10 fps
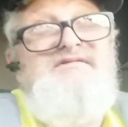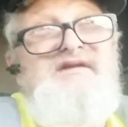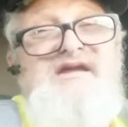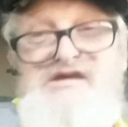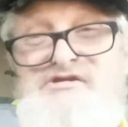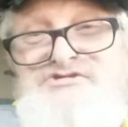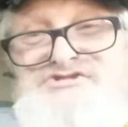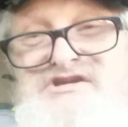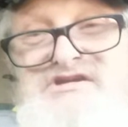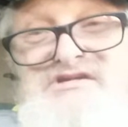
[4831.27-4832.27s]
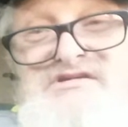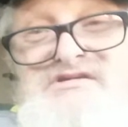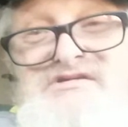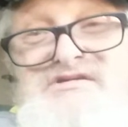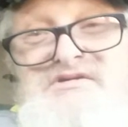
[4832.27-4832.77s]
energy,
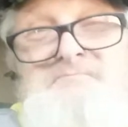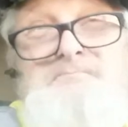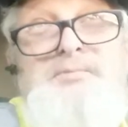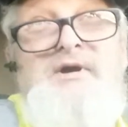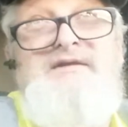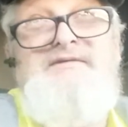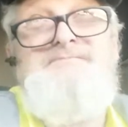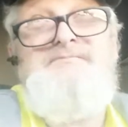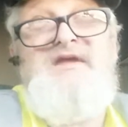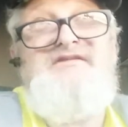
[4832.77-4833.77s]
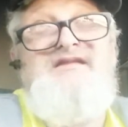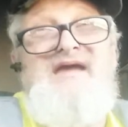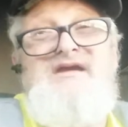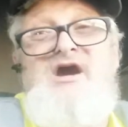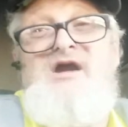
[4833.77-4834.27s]
but it's
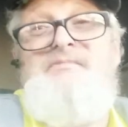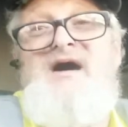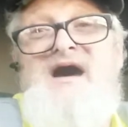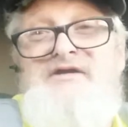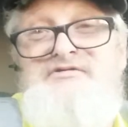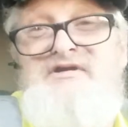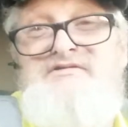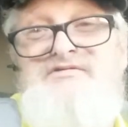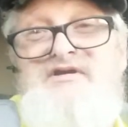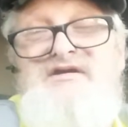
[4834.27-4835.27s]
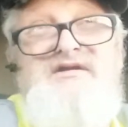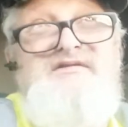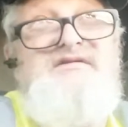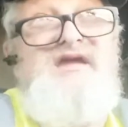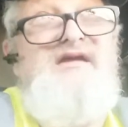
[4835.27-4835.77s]
like carbohydrates, right?
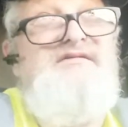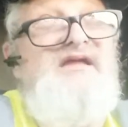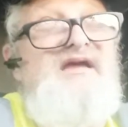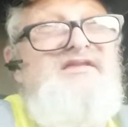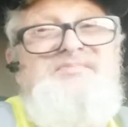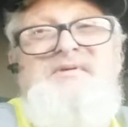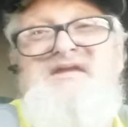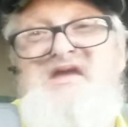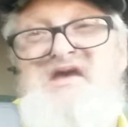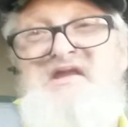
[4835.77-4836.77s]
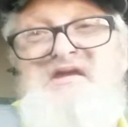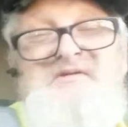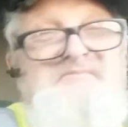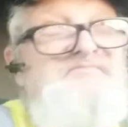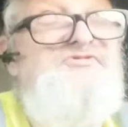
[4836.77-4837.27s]
It's kind of like spaghetti,
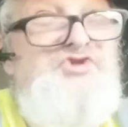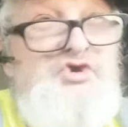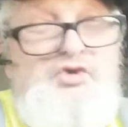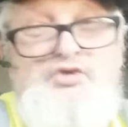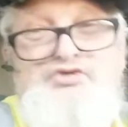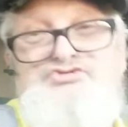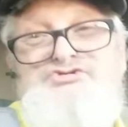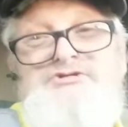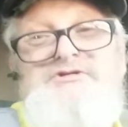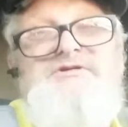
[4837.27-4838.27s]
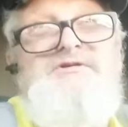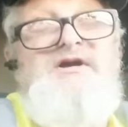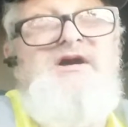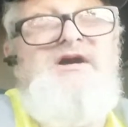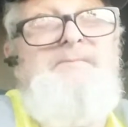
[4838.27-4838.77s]
noodles,
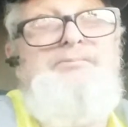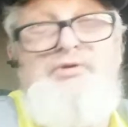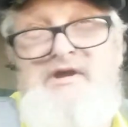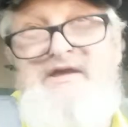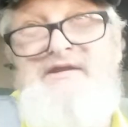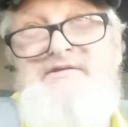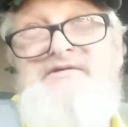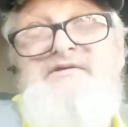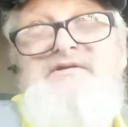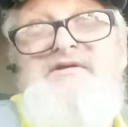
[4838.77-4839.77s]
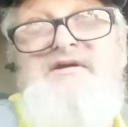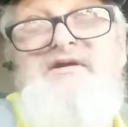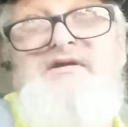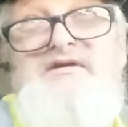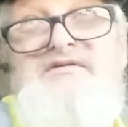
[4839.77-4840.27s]
bread.
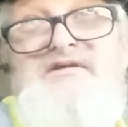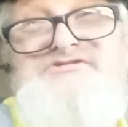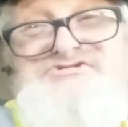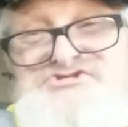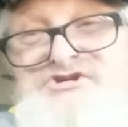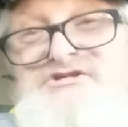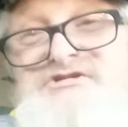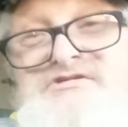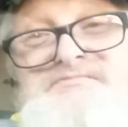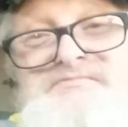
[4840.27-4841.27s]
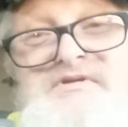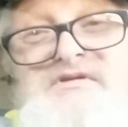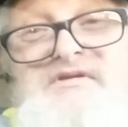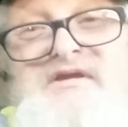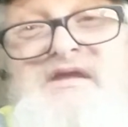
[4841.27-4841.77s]
It's sugar,
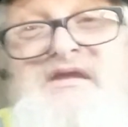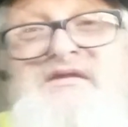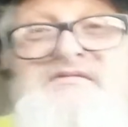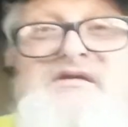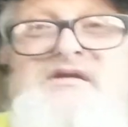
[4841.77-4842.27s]
and